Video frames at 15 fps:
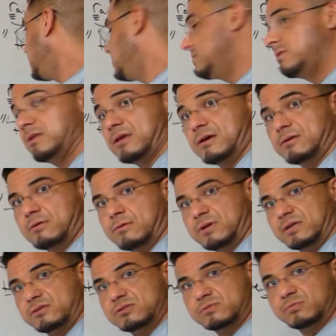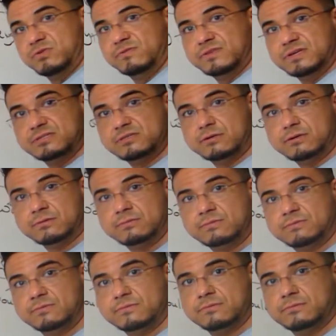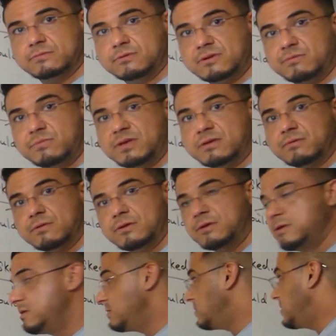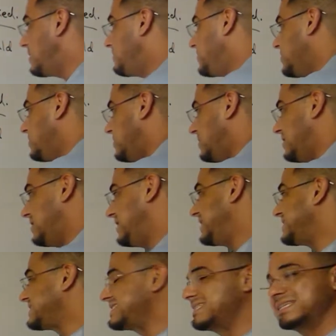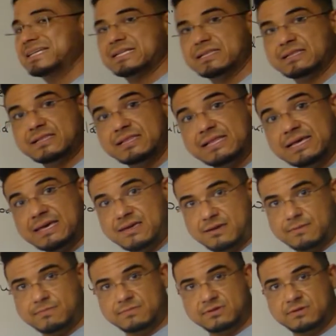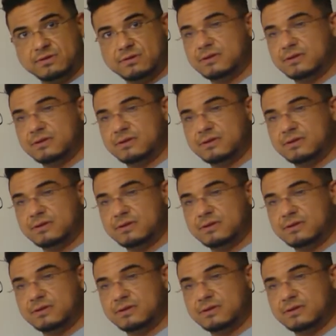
Leanna, I can just move this, huh? Look at me. All right. Exclaimed.